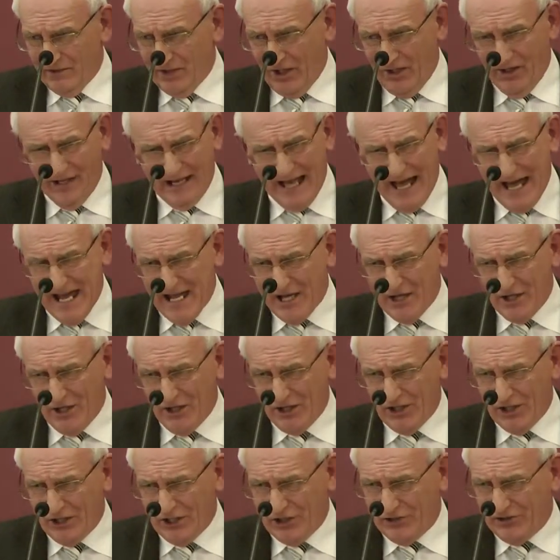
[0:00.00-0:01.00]
they're lying
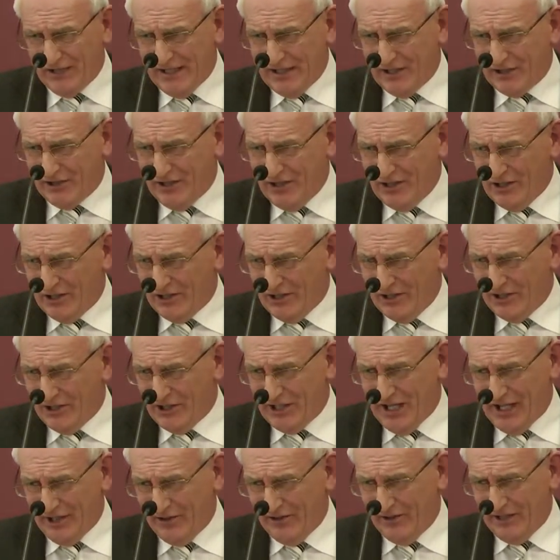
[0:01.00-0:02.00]
on the street drunk on
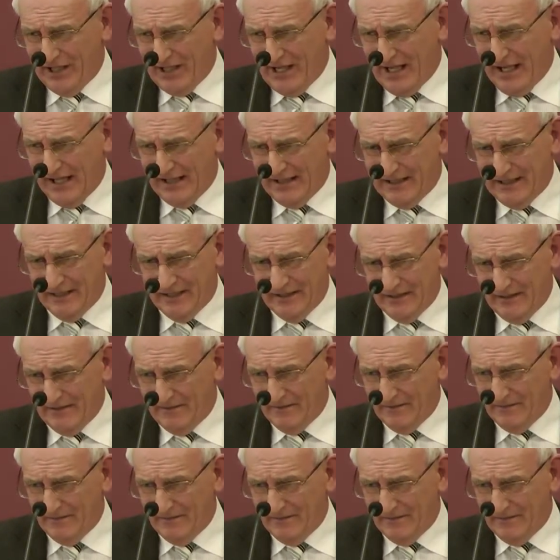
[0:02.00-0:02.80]
Saturday night?